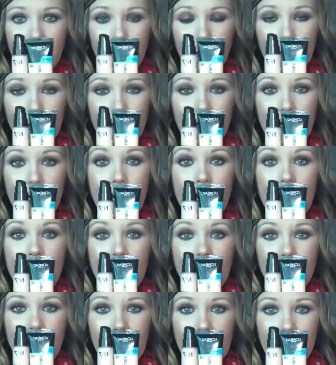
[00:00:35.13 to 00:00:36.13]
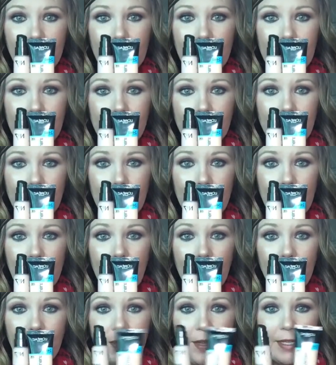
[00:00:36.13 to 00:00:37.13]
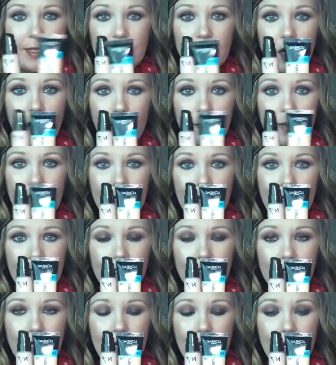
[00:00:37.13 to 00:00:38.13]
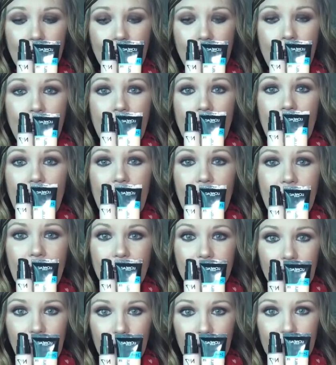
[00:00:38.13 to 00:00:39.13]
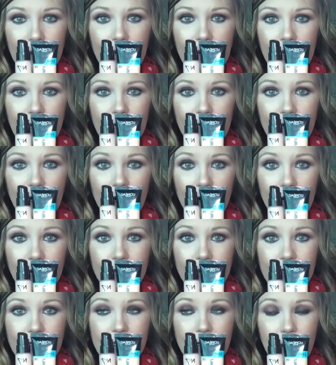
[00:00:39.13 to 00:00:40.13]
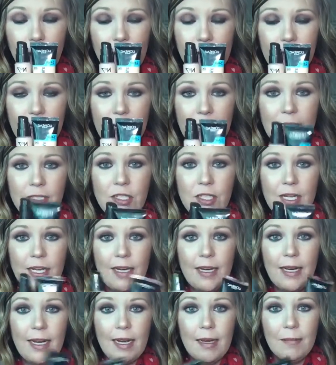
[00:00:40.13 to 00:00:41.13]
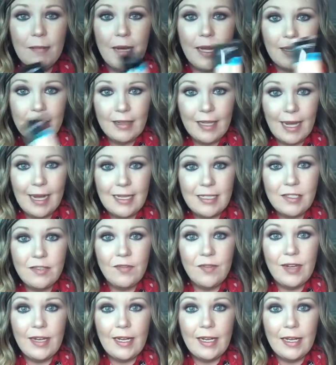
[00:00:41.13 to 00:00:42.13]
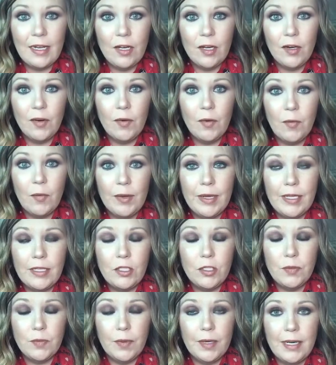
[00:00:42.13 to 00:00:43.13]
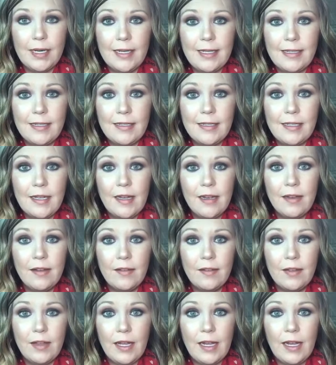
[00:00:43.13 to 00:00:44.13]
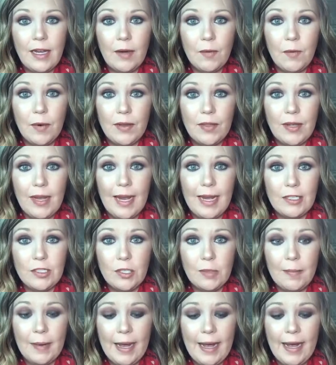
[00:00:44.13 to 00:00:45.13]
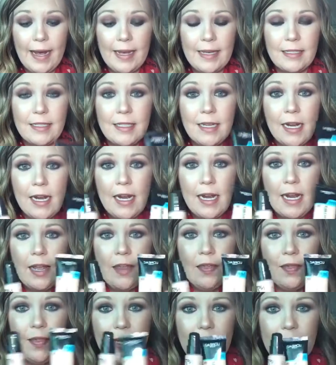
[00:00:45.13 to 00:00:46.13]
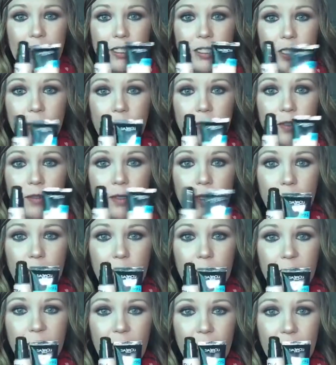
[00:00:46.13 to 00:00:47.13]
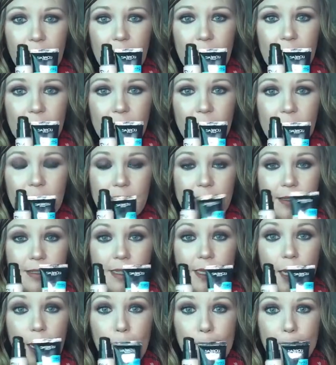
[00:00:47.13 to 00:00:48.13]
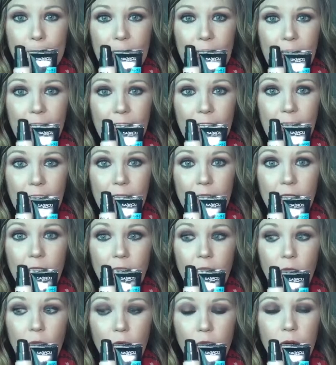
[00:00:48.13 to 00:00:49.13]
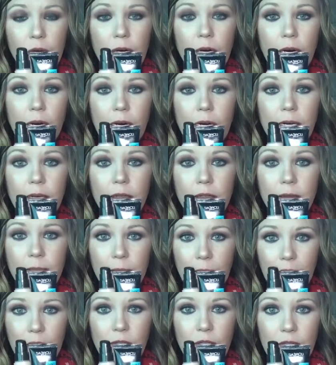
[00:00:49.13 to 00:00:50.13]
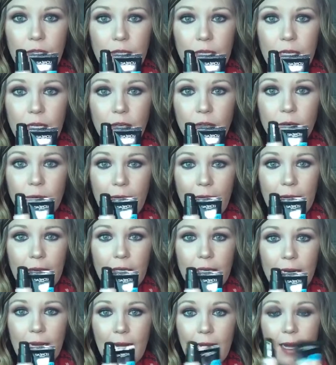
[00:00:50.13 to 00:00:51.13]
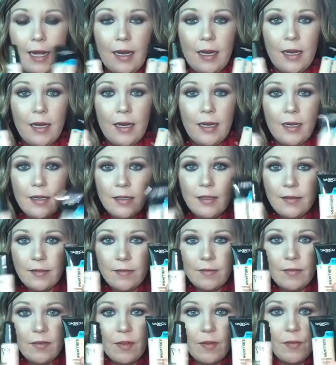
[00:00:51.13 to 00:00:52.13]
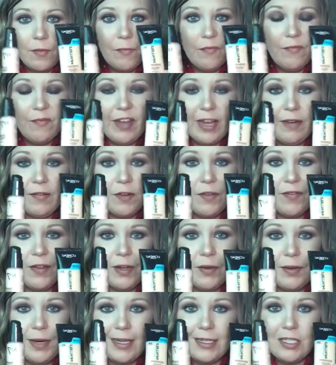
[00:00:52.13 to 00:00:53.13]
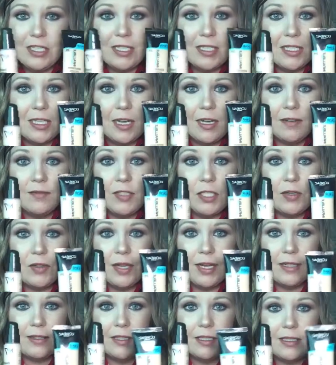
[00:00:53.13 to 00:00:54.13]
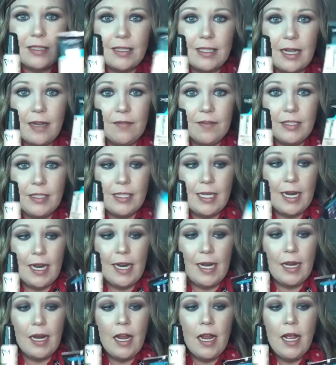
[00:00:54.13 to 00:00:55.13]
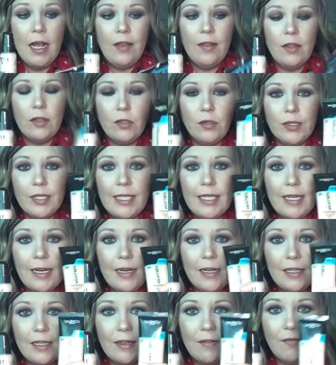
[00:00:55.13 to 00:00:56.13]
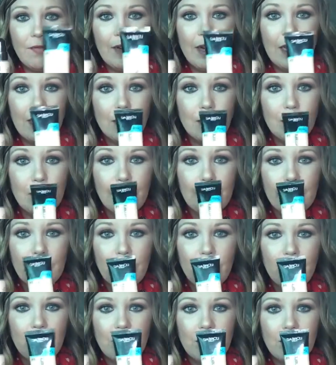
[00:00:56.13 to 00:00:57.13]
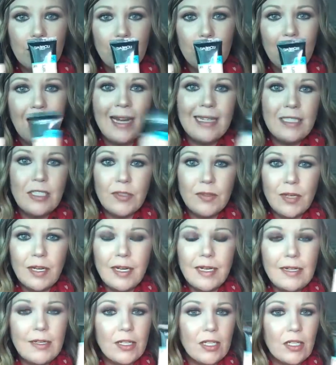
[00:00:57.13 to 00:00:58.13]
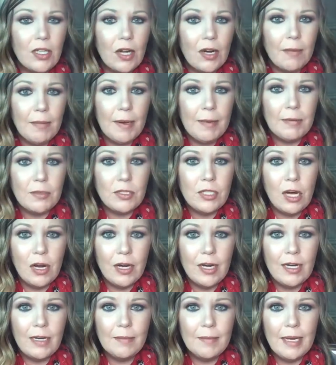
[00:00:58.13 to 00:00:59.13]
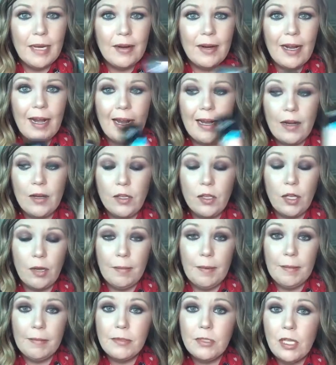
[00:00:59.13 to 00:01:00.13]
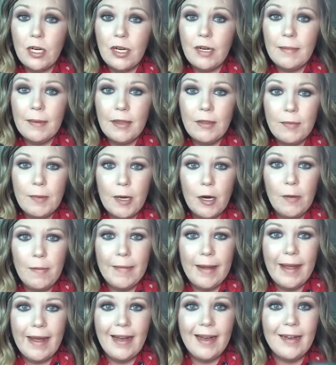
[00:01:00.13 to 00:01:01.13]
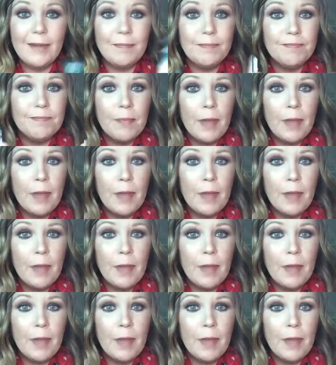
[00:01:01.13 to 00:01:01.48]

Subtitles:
For foundation, this combination, I elaborated on this combination in my last video, which was the Worth the Cash or Pass. These two foundations combined are my Holy Grail ride or die favorite foundations of 2017. The L'Oreal Infallible Pro Glow. I do not hear a lot of people talking about it. I hear a lot of people talking about the Pro Matte,